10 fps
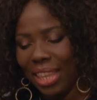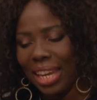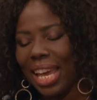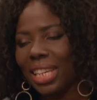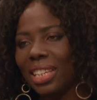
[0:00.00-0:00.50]
that
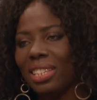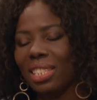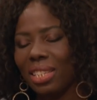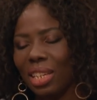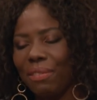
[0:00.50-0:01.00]
I did
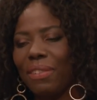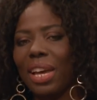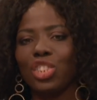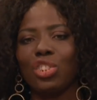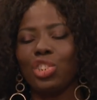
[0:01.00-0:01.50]
study
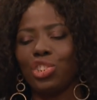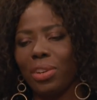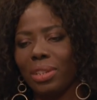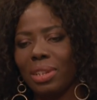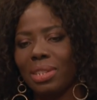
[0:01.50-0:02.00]
fashion
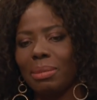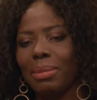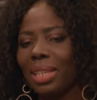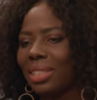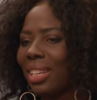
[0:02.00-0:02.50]
journalism
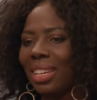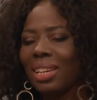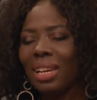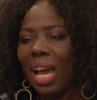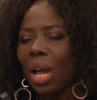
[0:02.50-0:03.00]
and
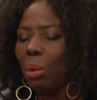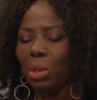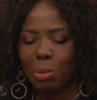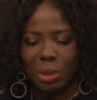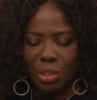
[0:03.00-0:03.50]
I
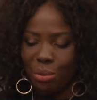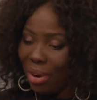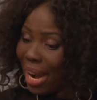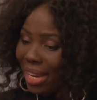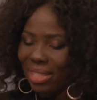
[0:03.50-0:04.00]
always wanted to
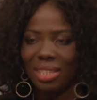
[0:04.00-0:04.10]
write